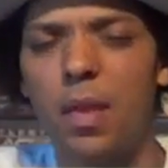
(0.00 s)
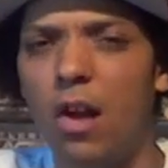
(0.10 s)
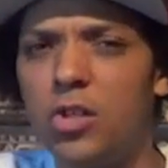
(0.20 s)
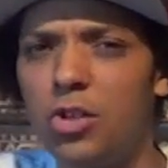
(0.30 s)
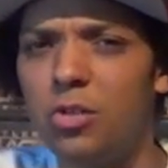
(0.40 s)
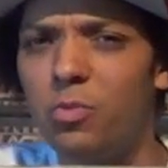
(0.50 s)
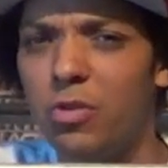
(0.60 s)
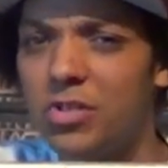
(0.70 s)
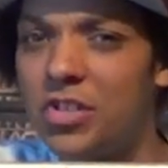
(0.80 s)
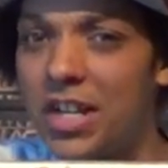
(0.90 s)
I took,
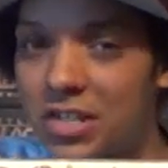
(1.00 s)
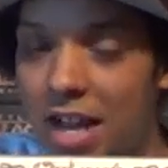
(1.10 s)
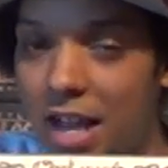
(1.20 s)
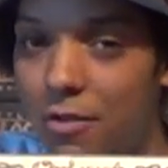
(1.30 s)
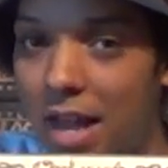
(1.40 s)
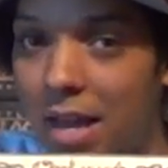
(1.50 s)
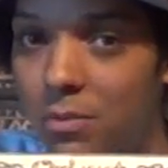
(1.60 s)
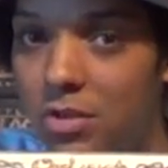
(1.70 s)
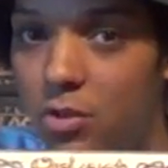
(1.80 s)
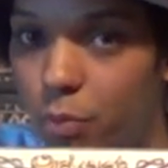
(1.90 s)
what, six Lego
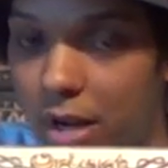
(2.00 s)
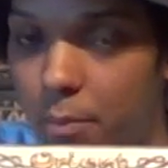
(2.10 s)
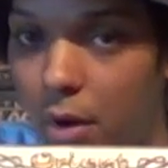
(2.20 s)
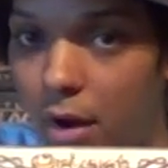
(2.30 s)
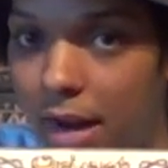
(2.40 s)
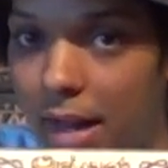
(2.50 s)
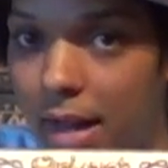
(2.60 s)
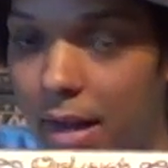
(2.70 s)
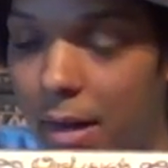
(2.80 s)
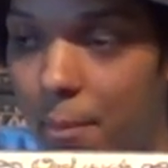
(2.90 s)
games to bring and buy.
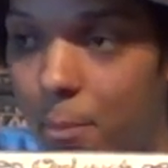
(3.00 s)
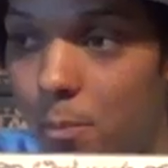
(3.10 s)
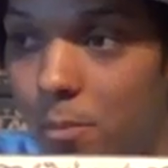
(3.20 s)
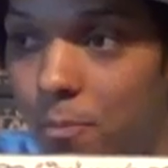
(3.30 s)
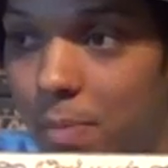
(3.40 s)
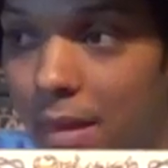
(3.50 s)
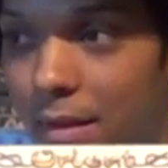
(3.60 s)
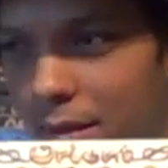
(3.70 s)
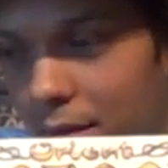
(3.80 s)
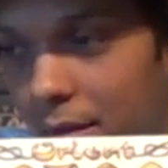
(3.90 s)
Um,
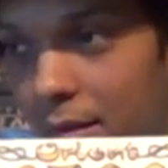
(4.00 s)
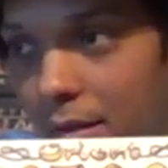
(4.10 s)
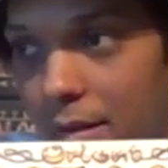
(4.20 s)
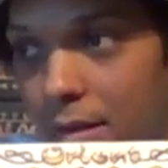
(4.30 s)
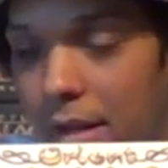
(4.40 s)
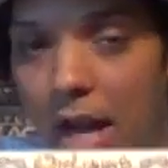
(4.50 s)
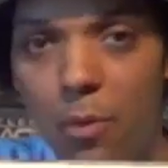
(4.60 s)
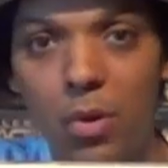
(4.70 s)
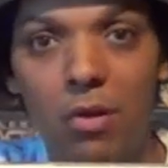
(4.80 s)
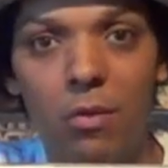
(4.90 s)
yeah,
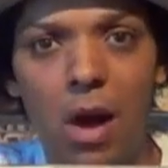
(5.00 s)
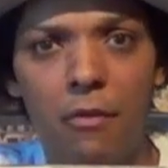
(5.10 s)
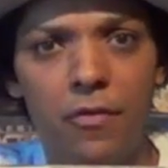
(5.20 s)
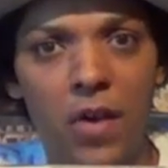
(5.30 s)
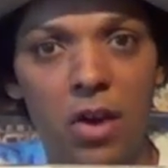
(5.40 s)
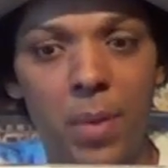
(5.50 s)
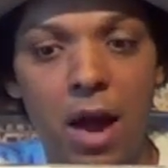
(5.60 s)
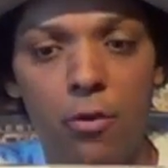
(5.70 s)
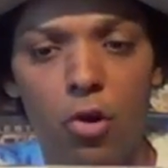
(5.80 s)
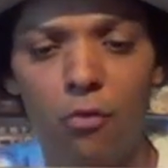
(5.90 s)
I put either £5
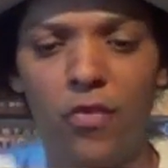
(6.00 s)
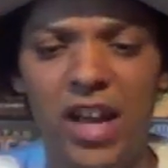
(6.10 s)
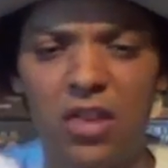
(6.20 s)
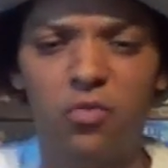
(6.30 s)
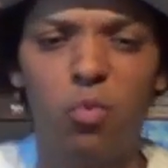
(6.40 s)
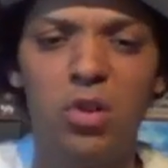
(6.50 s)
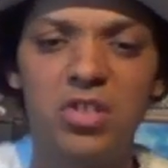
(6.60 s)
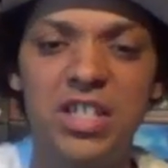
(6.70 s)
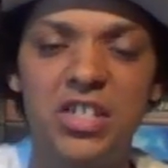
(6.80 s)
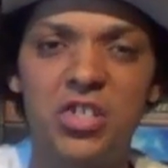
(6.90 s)
on for, I guess,
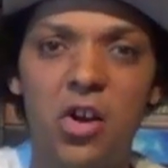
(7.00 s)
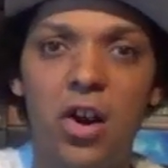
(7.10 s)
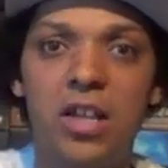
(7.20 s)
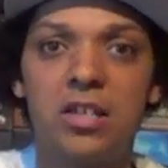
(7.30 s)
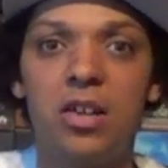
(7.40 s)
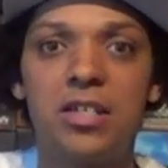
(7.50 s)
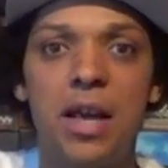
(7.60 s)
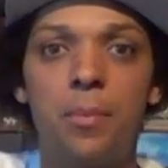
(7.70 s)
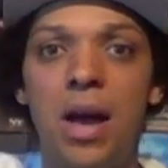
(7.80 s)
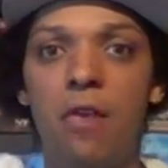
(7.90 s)
ones size and like
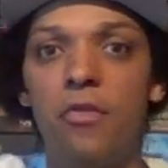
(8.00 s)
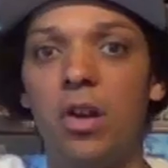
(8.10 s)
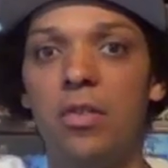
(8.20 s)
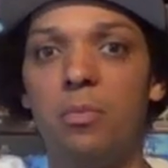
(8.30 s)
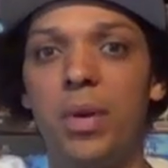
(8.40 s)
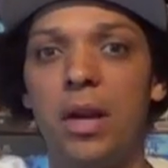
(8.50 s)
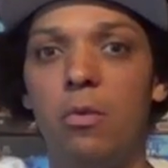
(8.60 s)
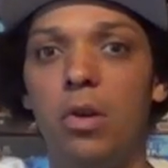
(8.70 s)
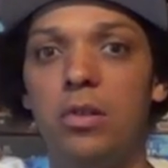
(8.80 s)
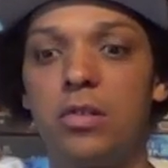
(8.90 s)
£10 for like the
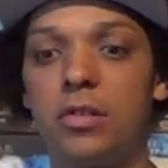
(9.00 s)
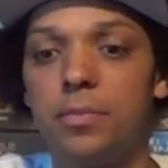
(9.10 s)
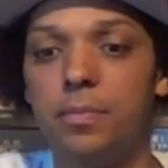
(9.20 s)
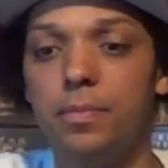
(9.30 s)
bigger ones.